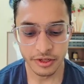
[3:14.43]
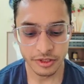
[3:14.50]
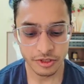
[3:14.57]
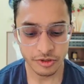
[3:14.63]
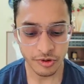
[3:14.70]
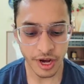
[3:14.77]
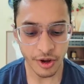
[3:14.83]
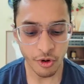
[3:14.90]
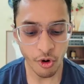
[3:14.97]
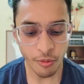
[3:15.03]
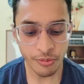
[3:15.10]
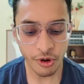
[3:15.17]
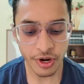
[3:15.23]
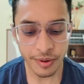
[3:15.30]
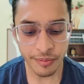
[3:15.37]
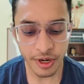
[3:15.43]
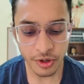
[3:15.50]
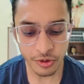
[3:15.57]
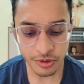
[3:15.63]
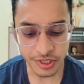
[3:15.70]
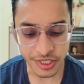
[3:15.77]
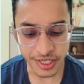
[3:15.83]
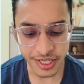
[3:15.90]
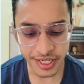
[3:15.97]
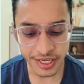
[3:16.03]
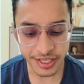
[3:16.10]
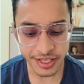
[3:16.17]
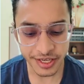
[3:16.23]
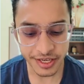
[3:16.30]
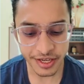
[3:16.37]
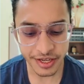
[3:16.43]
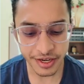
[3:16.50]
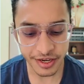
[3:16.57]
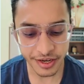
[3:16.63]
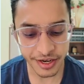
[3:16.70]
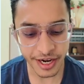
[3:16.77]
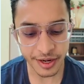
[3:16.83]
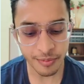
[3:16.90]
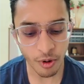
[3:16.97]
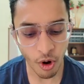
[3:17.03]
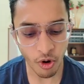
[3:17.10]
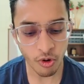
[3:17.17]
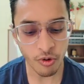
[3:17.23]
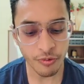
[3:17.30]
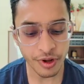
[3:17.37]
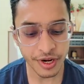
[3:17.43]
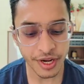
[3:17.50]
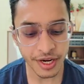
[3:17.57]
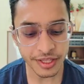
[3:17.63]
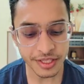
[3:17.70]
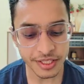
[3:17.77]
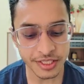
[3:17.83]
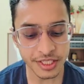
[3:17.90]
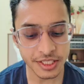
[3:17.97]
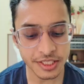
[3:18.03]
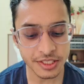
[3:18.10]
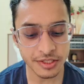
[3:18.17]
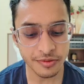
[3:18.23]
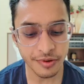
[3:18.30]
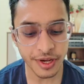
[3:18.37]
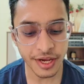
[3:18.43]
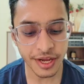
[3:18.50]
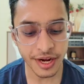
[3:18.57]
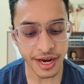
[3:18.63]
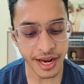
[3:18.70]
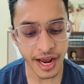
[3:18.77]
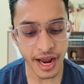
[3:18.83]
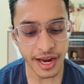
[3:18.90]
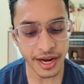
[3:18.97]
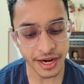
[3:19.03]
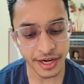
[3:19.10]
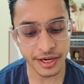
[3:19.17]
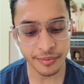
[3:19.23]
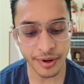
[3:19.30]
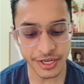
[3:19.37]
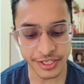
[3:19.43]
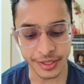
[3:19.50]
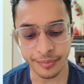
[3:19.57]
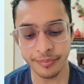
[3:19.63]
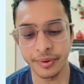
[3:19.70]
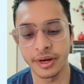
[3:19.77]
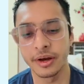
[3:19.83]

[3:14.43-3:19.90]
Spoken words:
So I hope you're able to see the red block over here. This is where AI hit my ship.